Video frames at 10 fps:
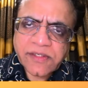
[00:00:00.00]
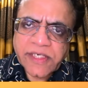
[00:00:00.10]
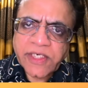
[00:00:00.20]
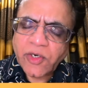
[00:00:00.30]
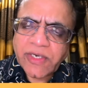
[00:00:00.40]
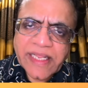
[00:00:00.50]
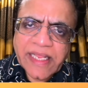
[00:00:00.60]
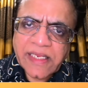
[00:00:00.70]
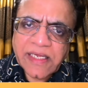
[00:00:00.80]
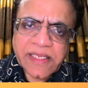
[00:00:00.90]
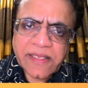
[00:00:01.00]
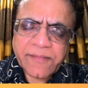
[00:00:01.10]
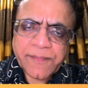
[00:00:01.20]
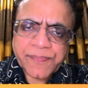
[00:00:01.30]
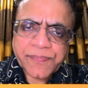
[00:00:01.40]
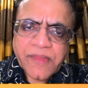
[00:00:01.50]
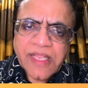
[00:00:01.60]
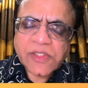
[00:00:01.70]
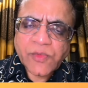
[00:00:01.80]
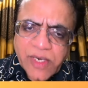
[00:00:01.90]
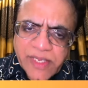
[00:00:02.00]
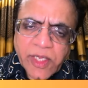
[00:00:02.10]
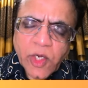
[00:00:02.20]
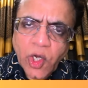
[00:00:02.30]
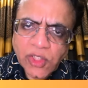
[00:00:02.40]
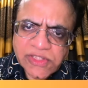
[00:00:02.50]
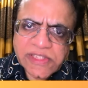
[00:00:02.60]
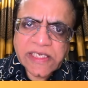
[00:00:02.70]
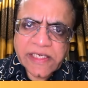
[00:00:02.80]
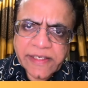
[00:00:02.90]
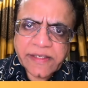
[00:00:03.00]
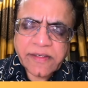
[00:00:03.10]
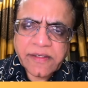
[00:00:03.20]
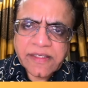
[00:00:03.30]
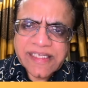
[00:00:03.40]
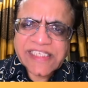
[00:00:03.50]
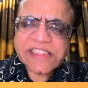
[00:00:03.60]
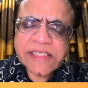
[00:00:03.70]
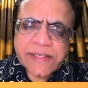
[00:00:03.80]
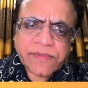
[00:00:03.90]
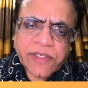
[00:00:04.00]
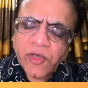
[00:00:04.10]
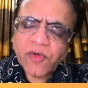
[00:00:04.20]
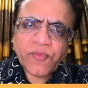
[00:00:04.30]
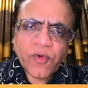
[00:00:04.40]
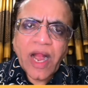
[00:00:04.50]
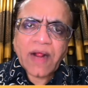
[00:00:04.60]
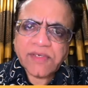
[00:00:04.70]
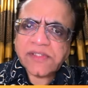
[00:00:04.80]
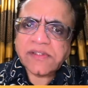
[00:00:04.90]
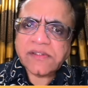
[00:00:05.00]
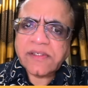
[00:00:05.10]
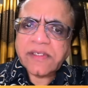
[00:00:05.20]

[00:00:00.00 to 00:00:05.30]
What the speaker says: He did not take any leave. He's working constantly. He sleeps 3 or 4 hours.